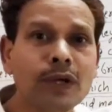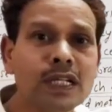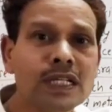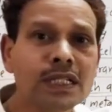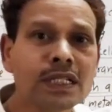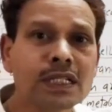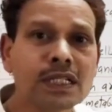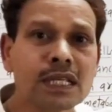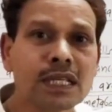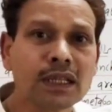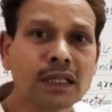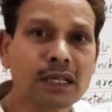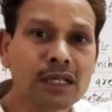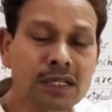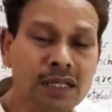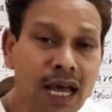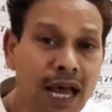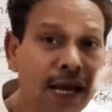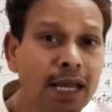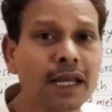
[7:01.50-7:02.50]
which
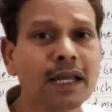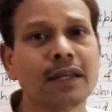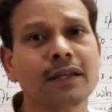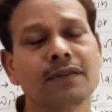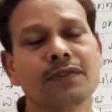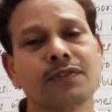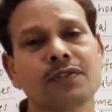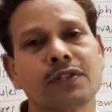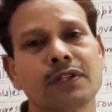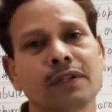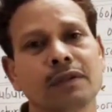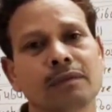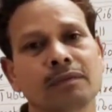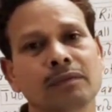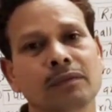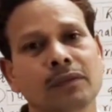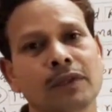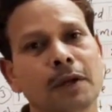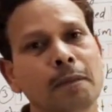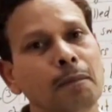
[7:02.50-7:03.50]
synthesized
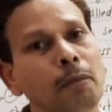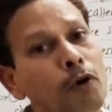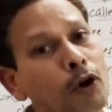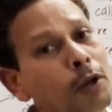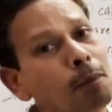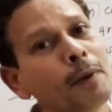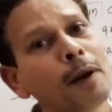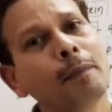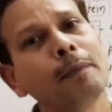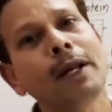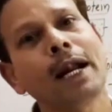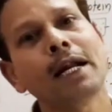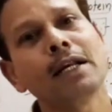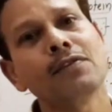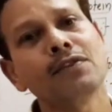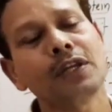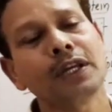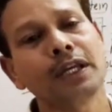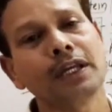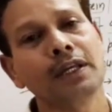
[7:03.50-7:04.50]
a
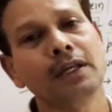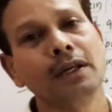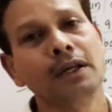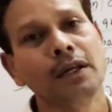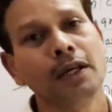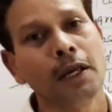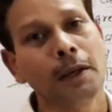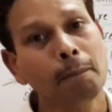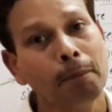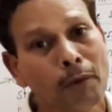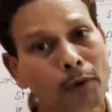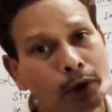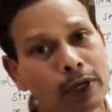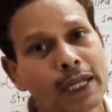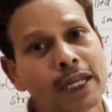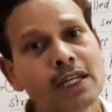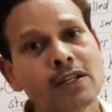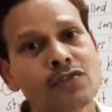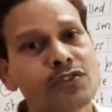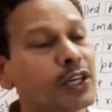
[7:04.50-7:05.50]
polypeptide chain, a
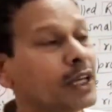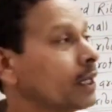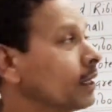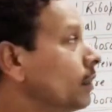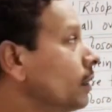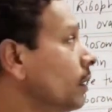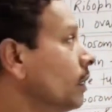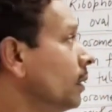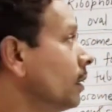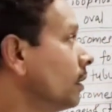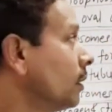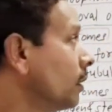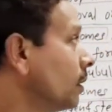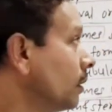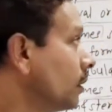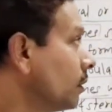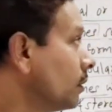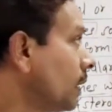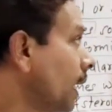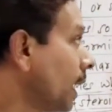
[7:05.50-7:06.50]
protein chain
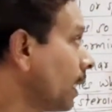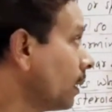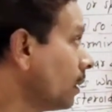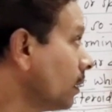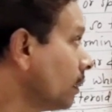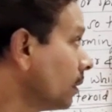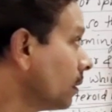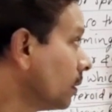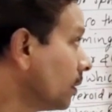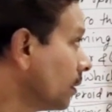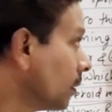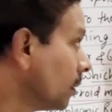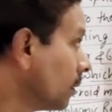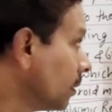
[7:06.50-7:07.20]
that